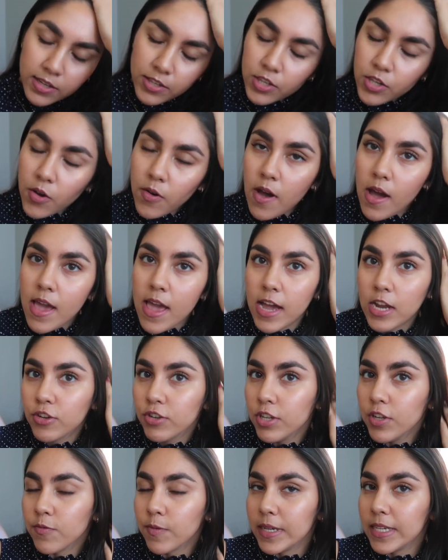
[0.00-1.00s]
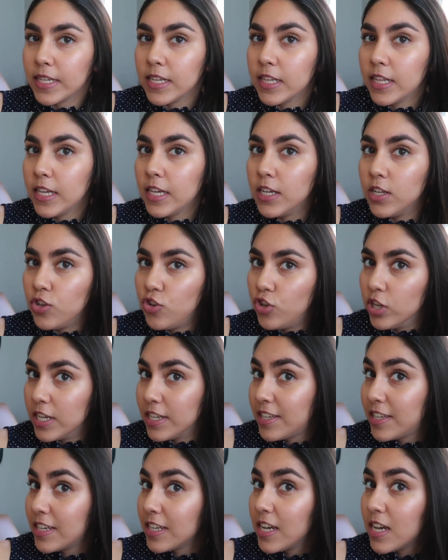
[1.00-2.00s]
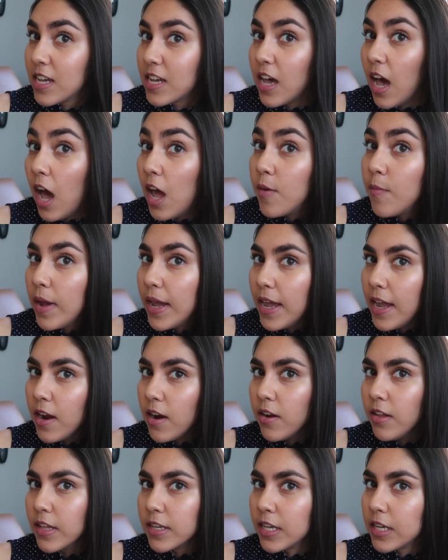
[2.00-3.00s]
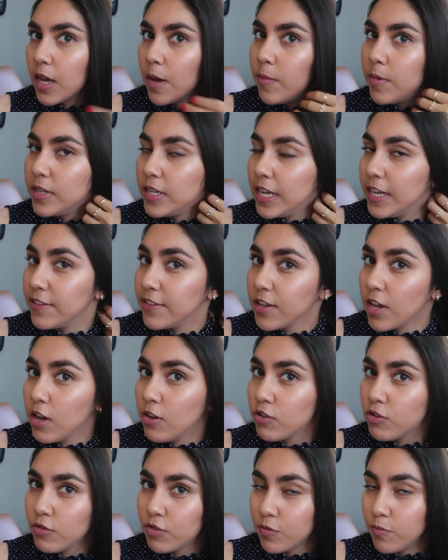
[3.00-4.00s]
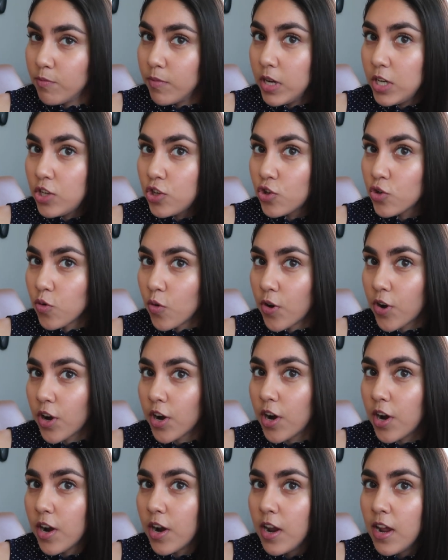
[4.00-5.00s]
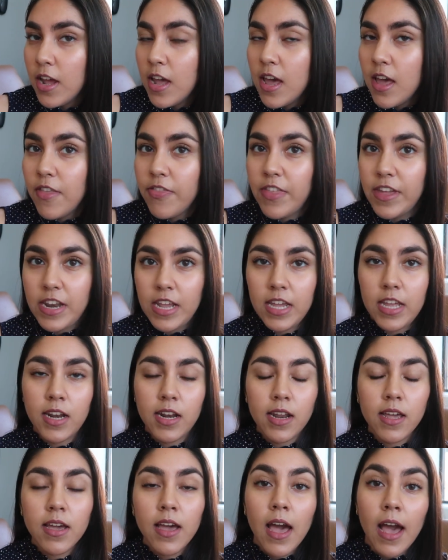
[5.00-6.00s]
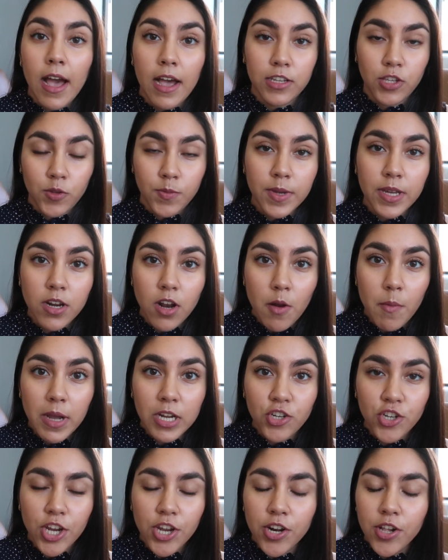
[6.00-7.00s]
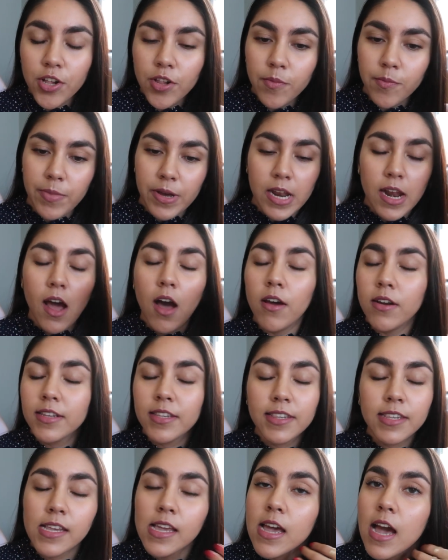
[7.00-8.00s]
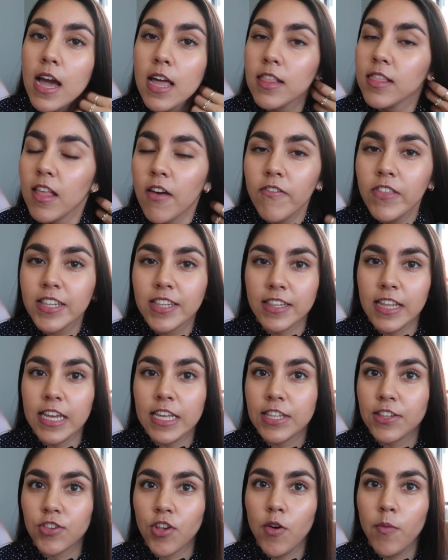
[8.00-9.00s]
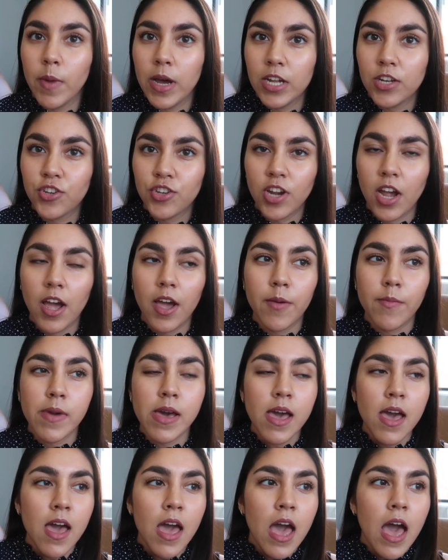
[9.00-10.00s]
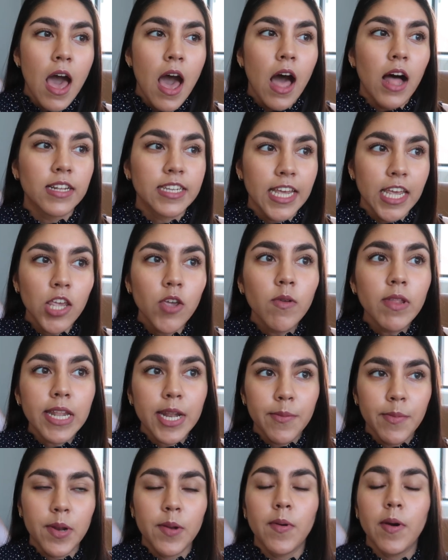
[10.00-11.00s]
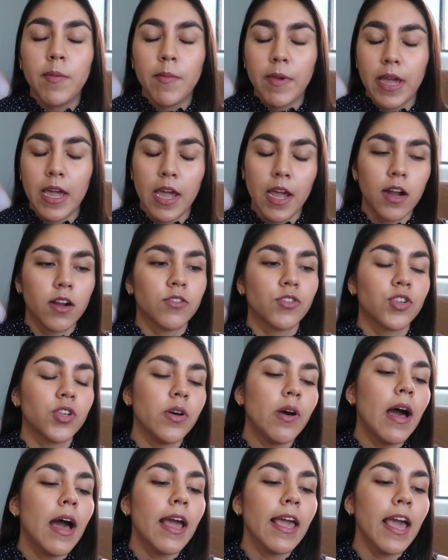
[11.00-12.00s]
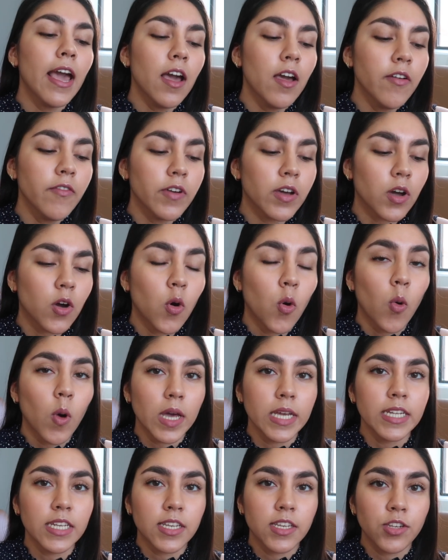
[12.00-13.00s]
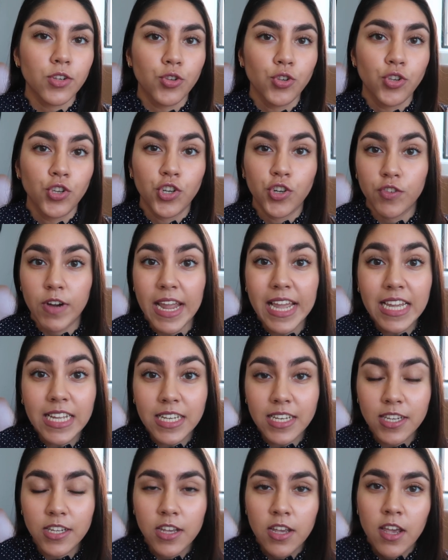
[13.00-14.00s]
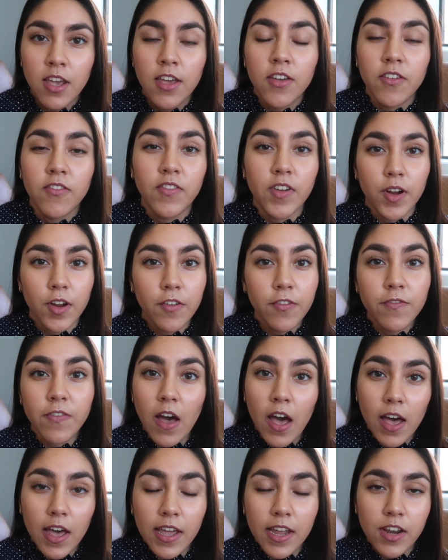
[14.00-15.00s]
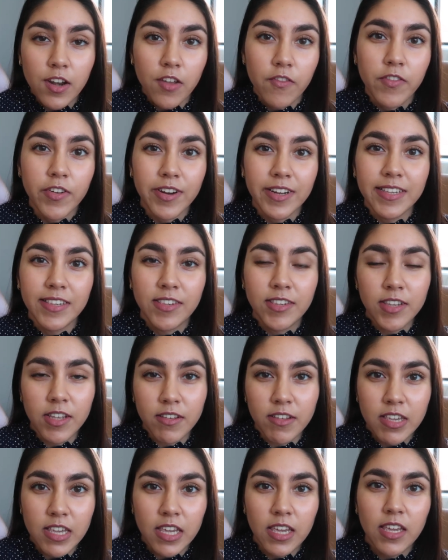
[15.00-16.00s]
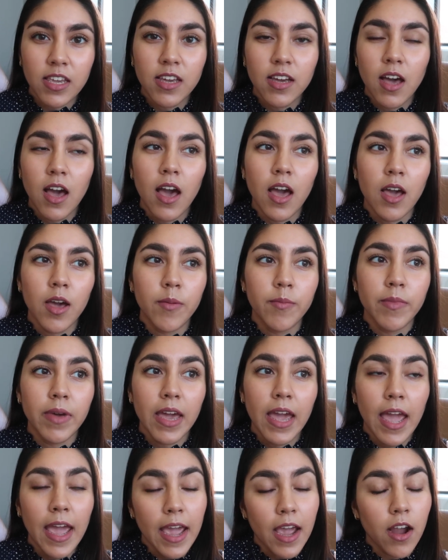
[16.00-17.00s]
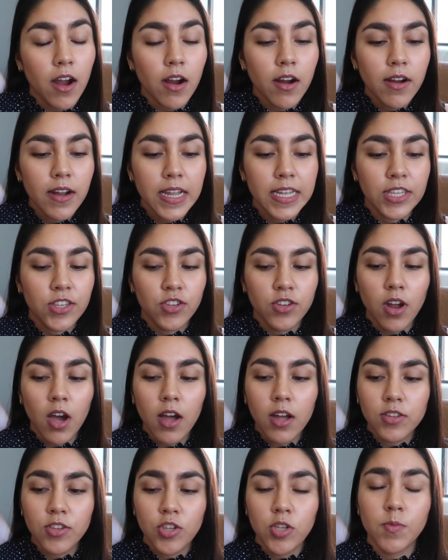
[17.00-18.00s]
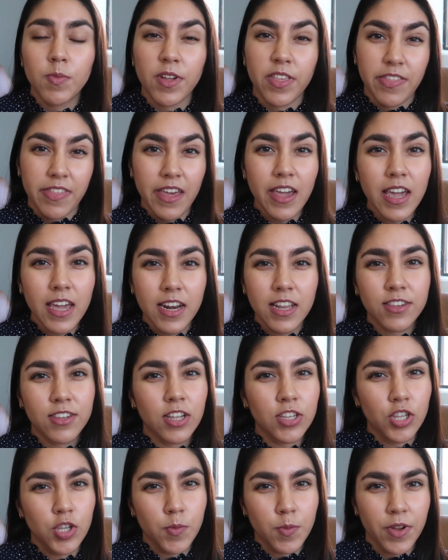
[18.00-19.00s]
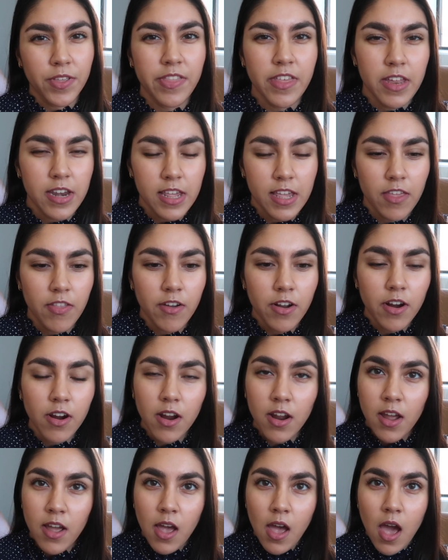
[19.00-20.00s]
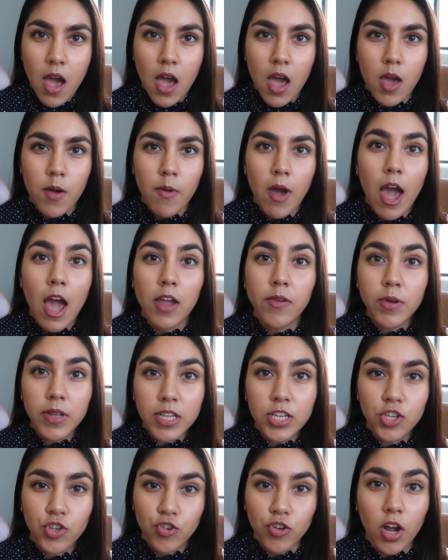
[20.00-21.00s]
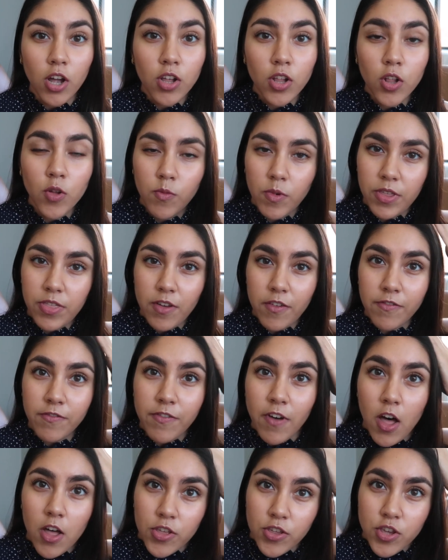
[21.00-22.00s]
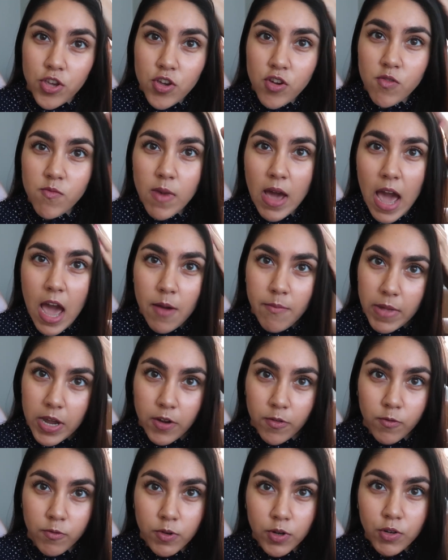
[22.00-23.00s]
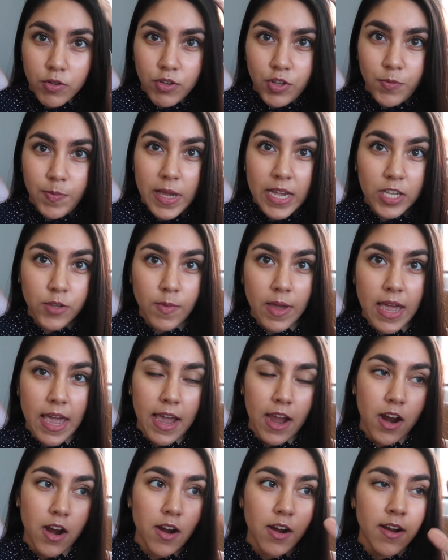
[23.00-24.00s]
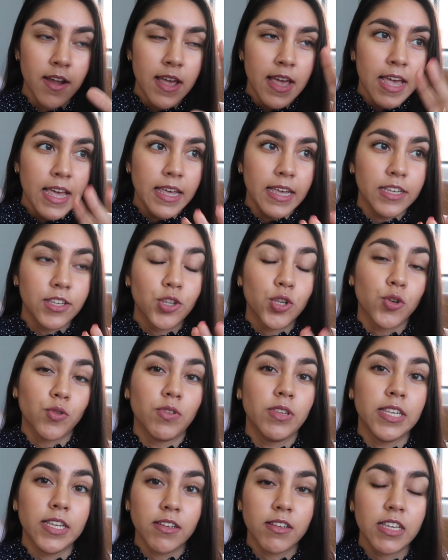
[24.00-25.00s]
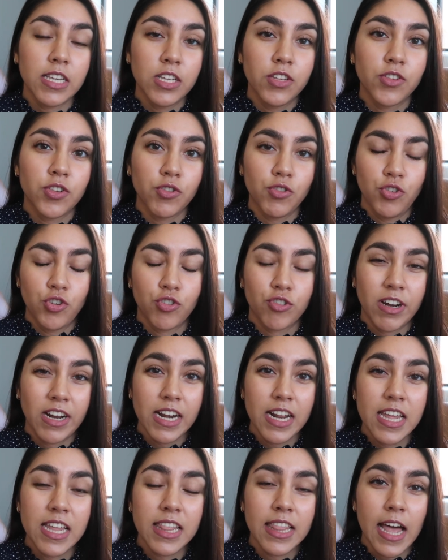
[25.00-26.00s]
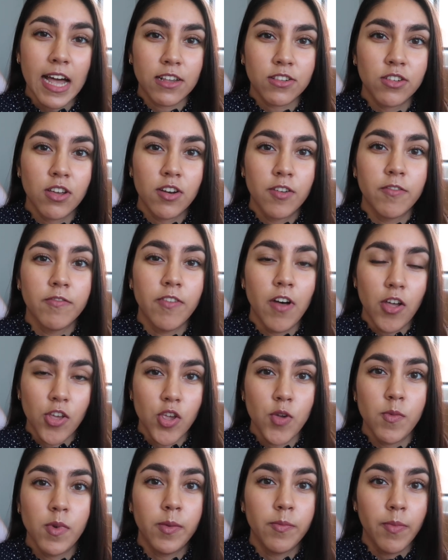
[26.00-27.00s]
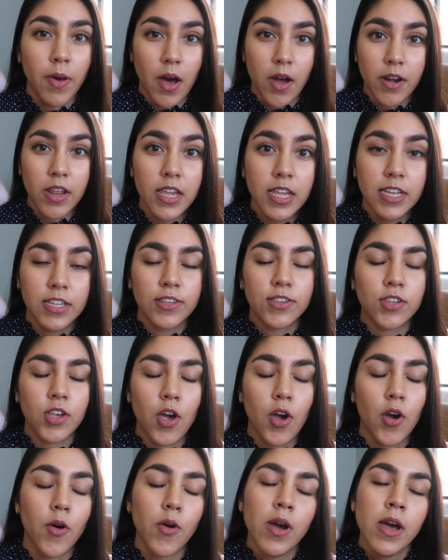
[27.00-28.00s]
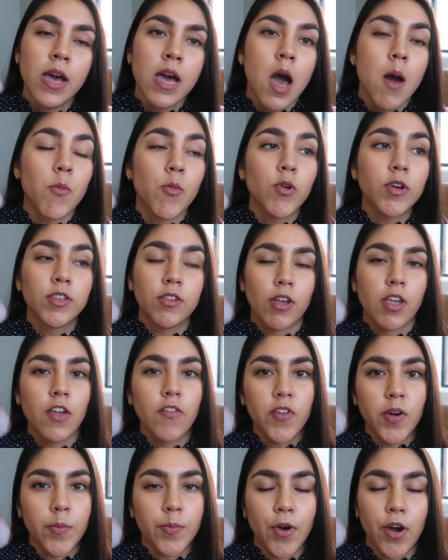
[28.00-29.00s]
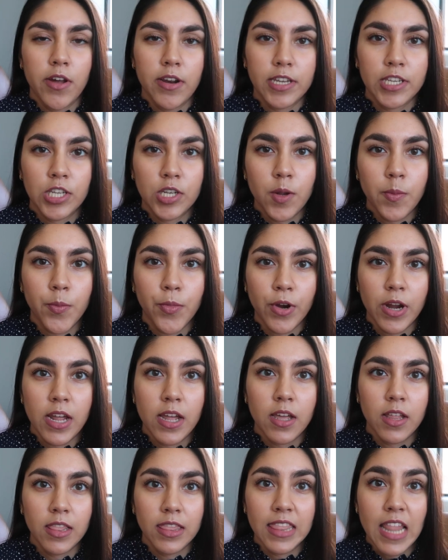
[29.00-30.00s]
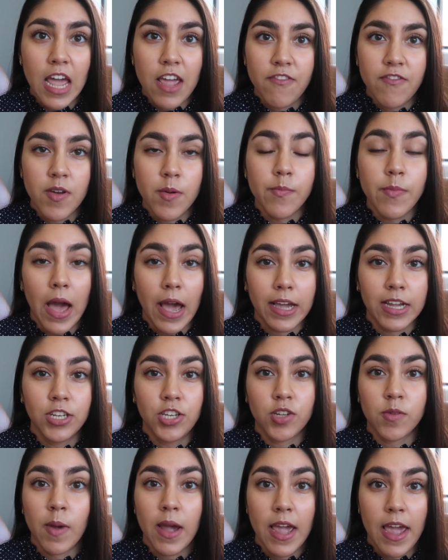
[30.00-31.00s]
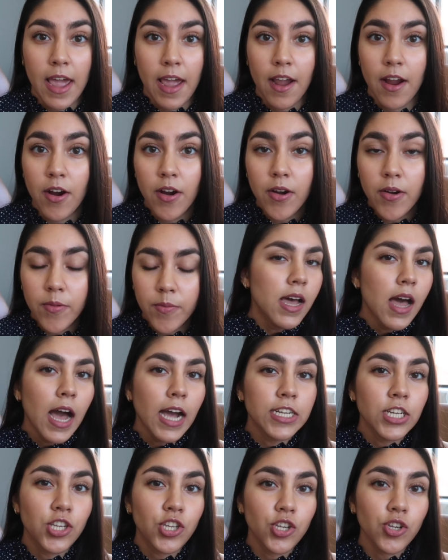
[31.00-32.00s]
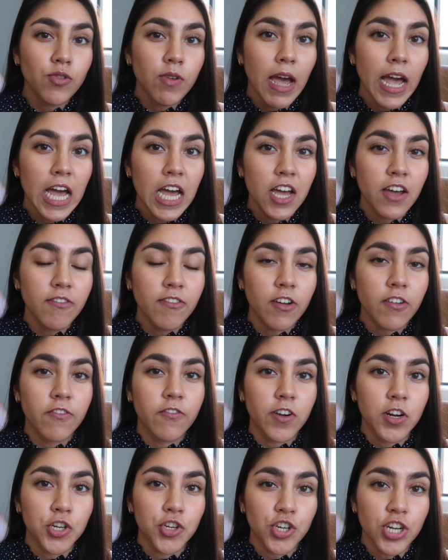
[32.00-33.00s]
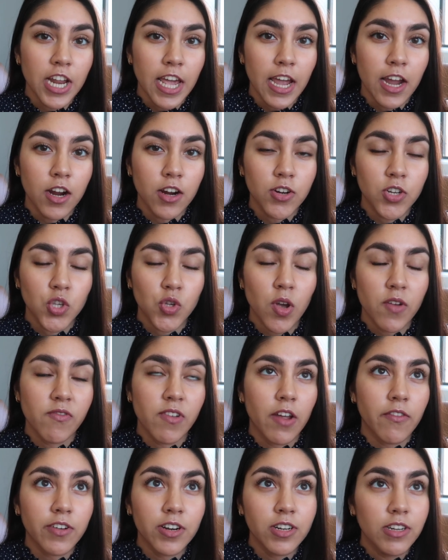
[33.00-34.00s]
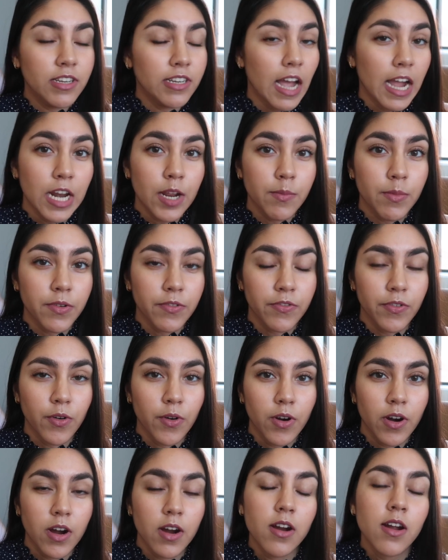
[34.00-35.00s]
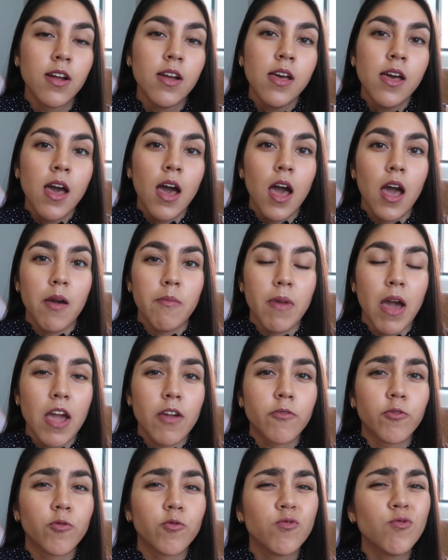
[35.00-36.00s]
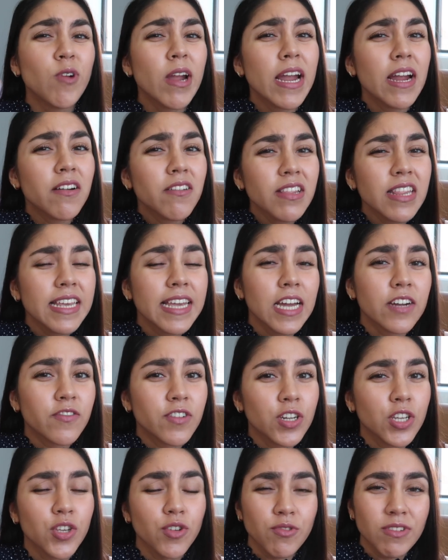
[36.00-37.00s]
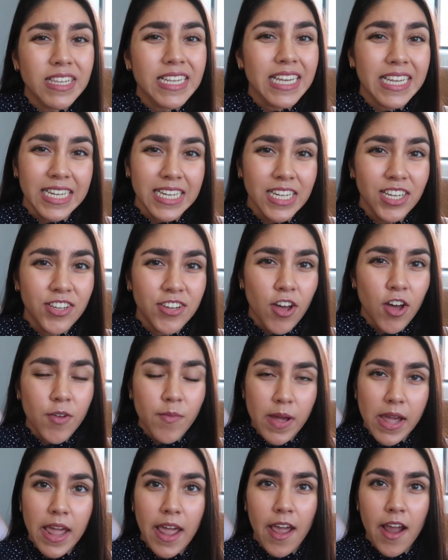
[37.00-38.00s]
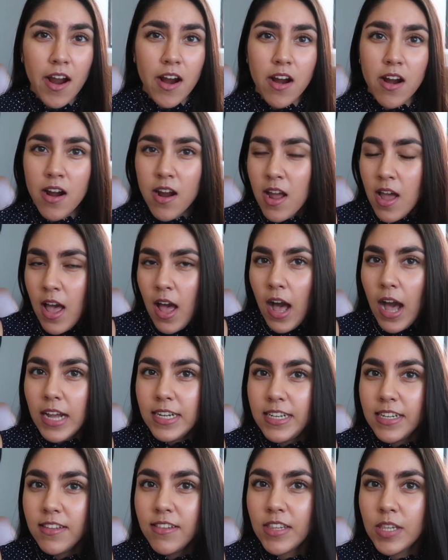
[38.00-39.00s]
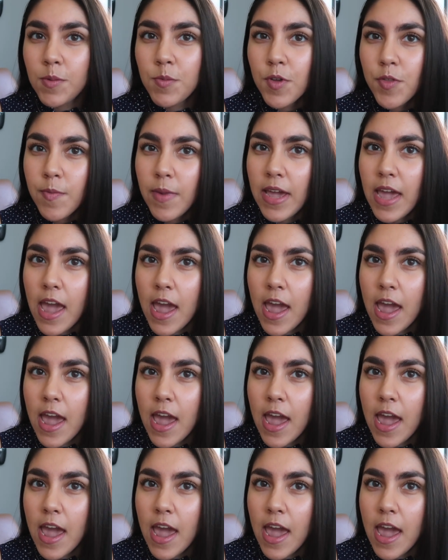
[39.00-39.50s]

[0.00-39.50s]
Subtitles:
So I actually recently just cut my hair like a couple days ago, so it's much shorter than it has been on my channel, but honestly, I love this length so much. I'll tell you a little bit about my hair. So I have quite straight, very fine, very silky hair. It's not super thick and it's not super thin either. I really struggle with volume at my roots because my hair is so silky and so straight, it lacks a lot of volume and body. And so I'm always looking for products to bring life back into my hair. I do have virgin hair, so I've never dyed it before. I rarely ever use heat on my hair. I did sleep with my